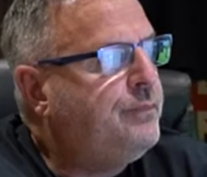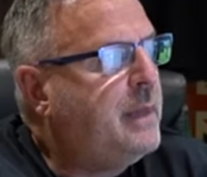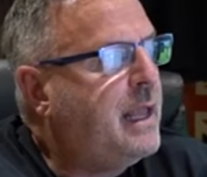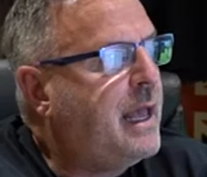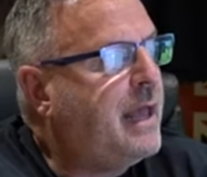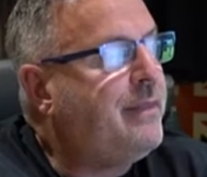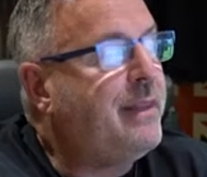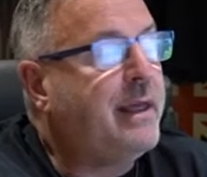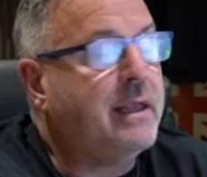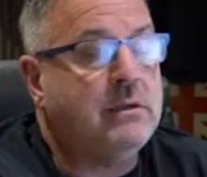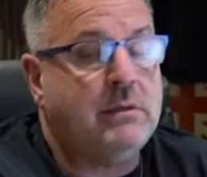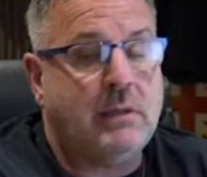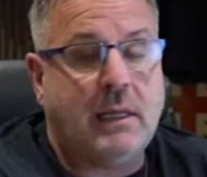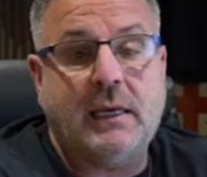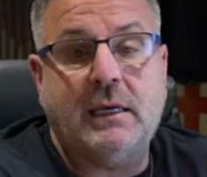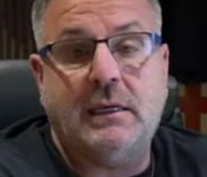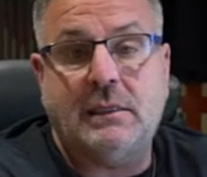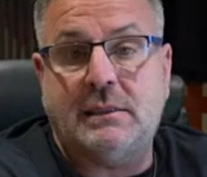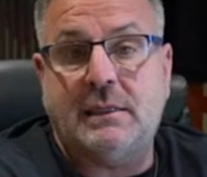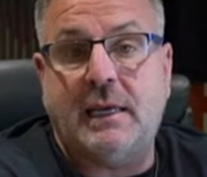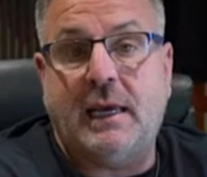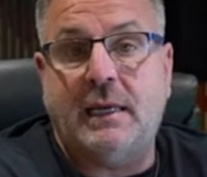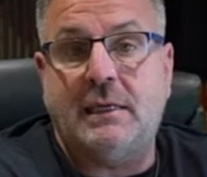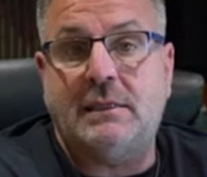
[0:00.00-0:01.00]
And that's, like I
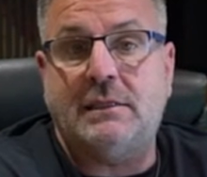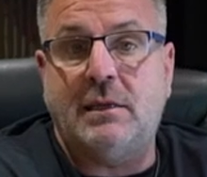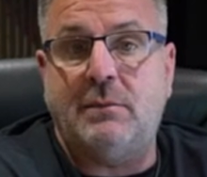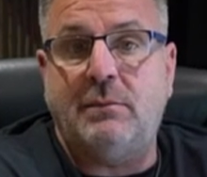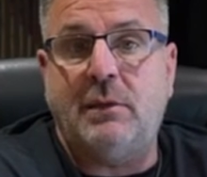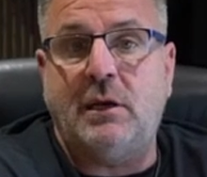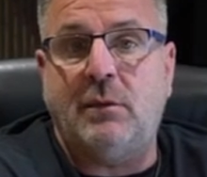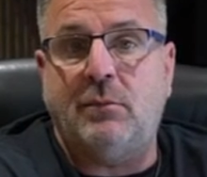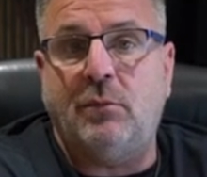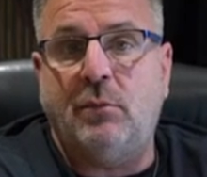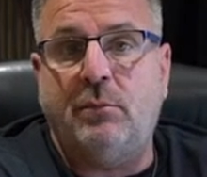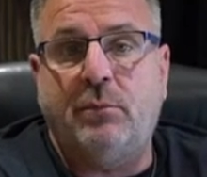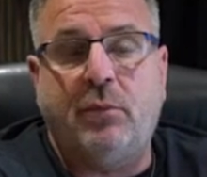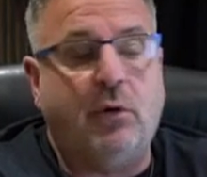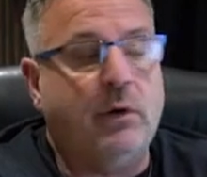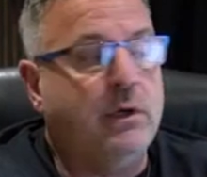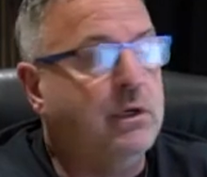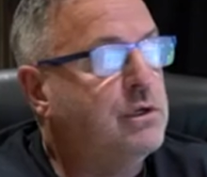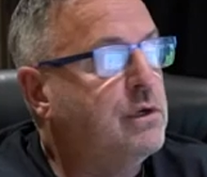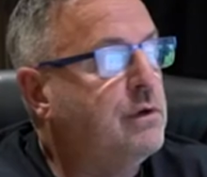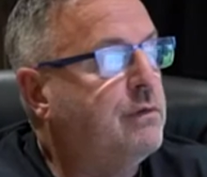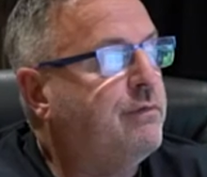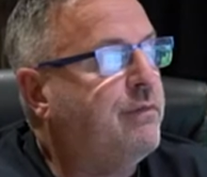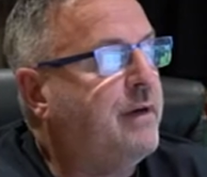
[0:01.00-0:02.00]
say, it's the minimum,
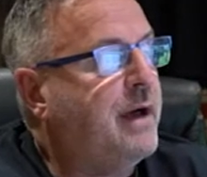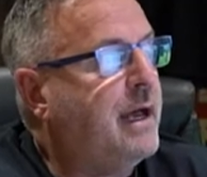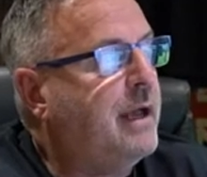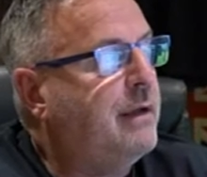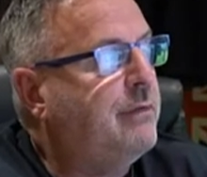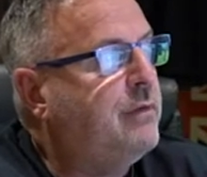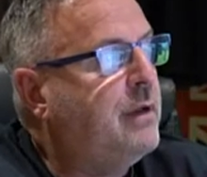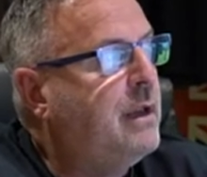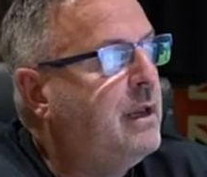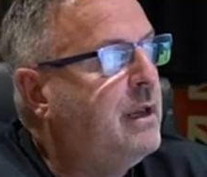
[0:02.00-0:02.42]
0.25.